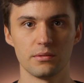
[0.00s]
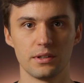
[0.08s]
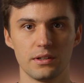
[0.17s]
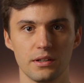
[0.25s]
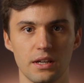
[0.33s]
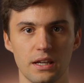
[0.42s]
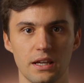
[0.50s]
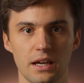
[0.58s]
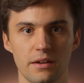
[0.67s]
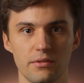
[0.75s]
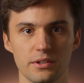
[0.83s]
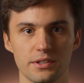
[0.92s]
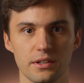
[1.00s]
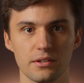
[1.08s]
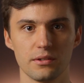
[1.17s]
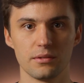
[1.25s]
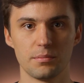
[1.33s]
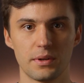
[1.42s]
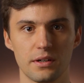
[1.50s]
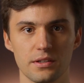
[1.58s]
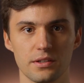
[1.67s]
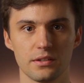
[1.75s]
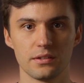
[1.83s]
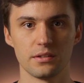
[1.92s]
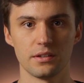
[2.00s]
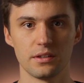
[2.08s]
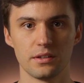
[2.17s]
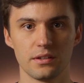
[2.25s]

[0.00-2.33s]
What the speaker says: where every single person